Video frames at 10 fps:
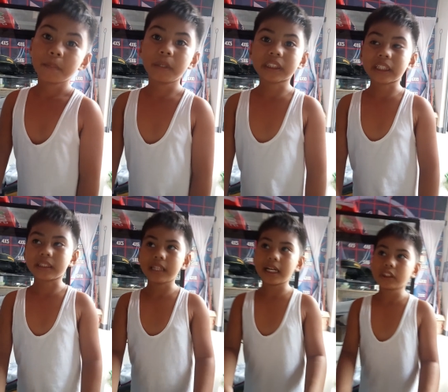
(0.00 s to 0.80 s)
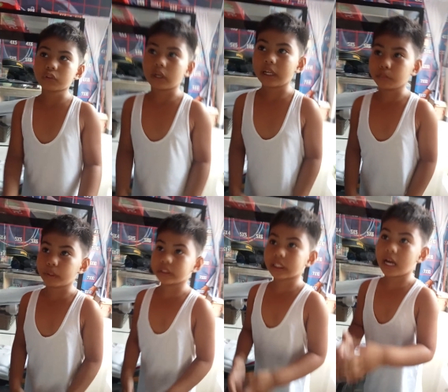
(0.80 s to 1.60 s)
but the dancer it
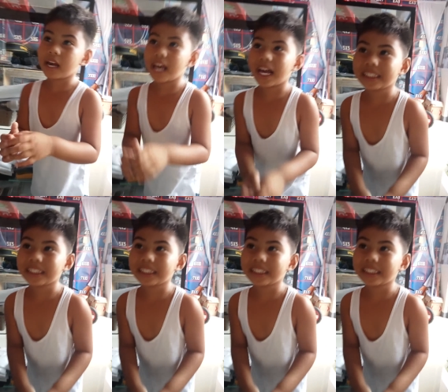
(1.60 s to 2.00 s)
was an